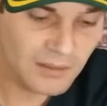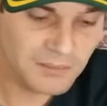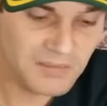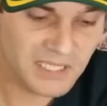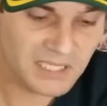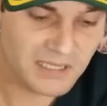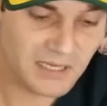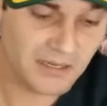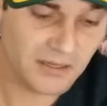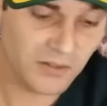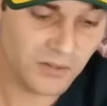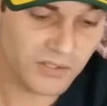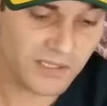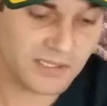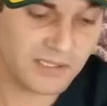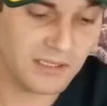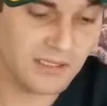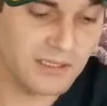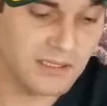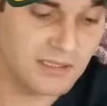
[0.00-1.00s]
Mattel
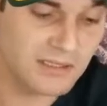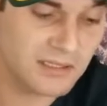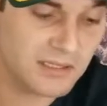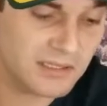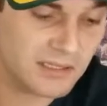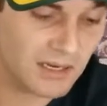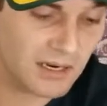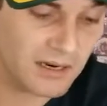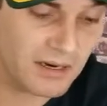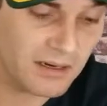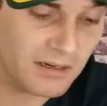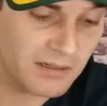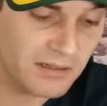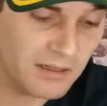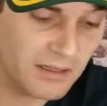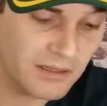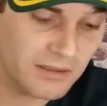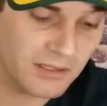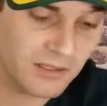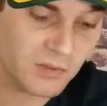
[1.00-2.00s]
See 'n Say.
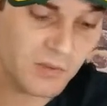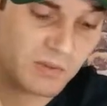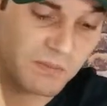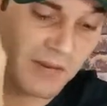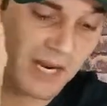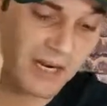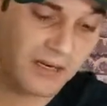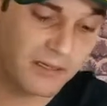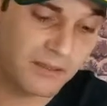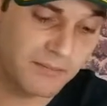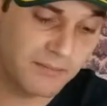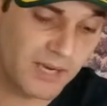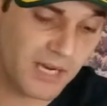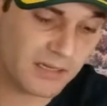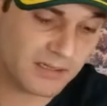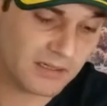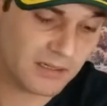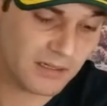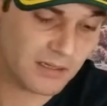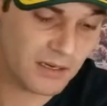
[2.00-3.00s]
this was made in
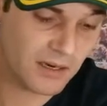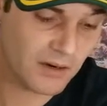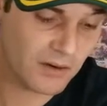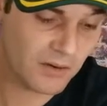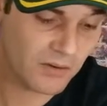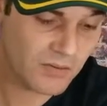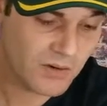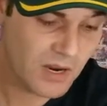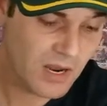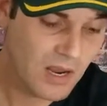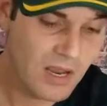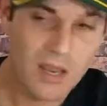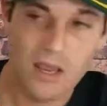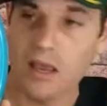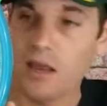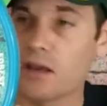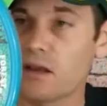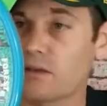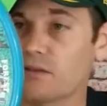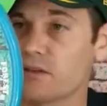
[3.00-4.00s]
Mexico
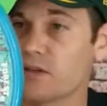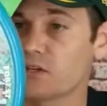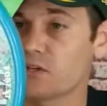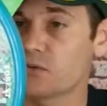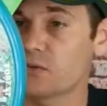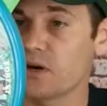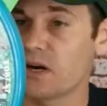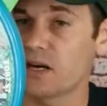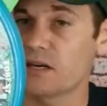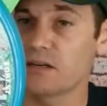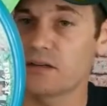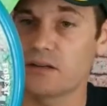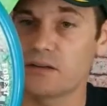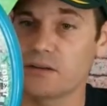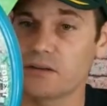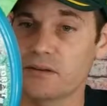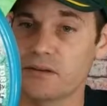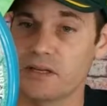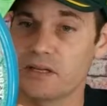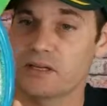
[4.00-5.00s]
and this right
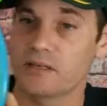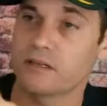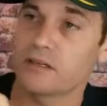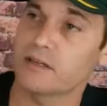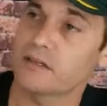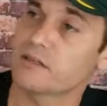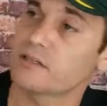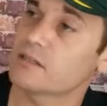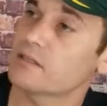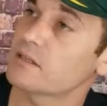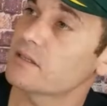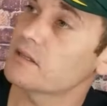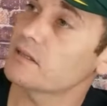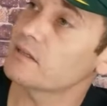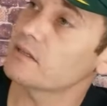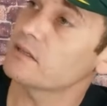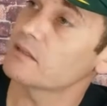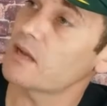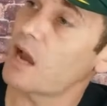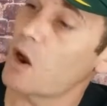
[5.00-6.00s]
here is
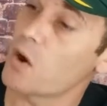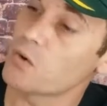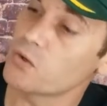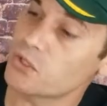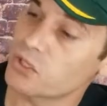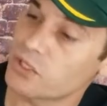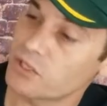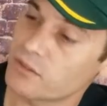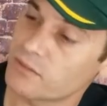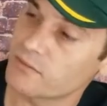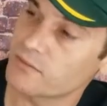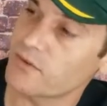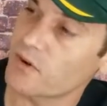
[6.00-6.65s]
the ocean